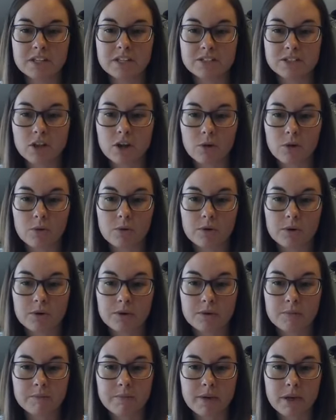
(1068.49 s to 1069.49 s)
And so
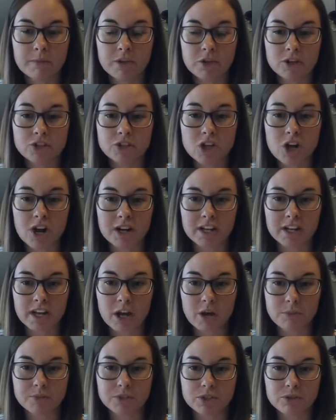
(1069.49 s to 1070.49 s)
maybe your jar
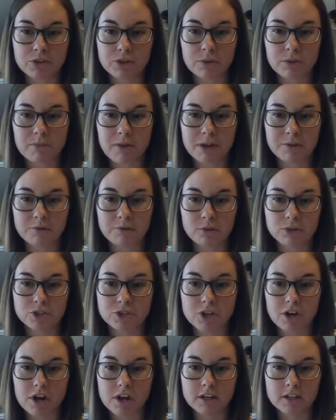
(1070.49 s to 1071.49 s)
can help too, your
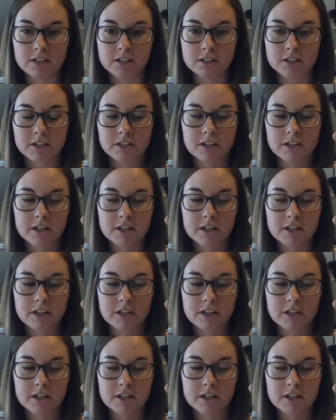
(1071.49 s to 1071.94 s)
mindful jar.